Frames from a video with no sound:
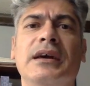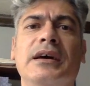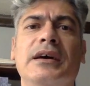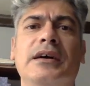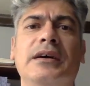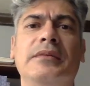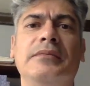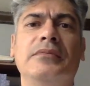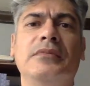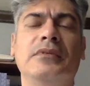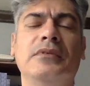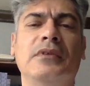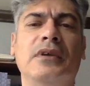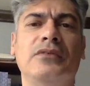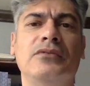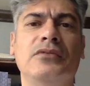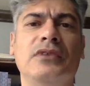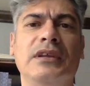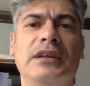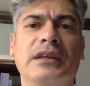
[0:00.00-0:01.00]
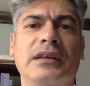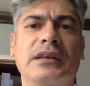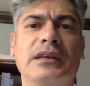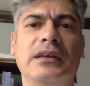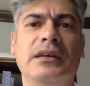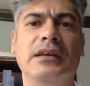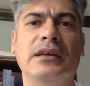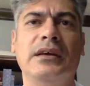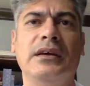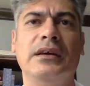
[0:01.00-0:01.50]
not
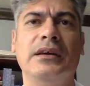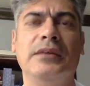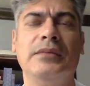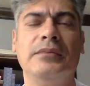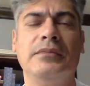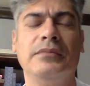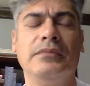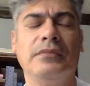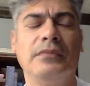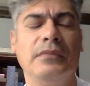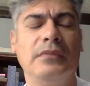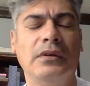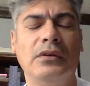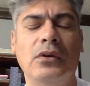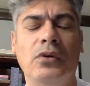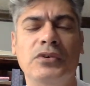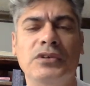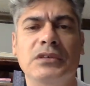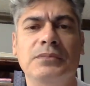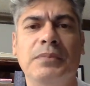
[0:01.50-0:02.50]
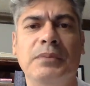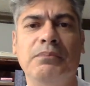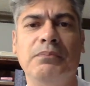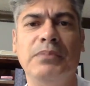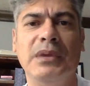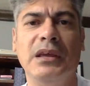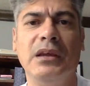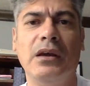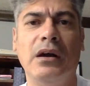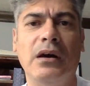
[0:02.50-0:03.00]
really causes
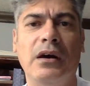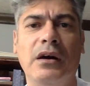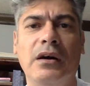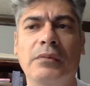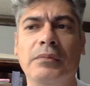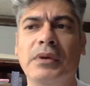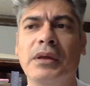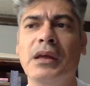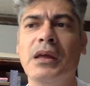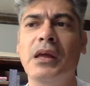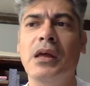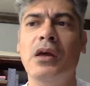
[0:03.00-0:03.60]
big harm.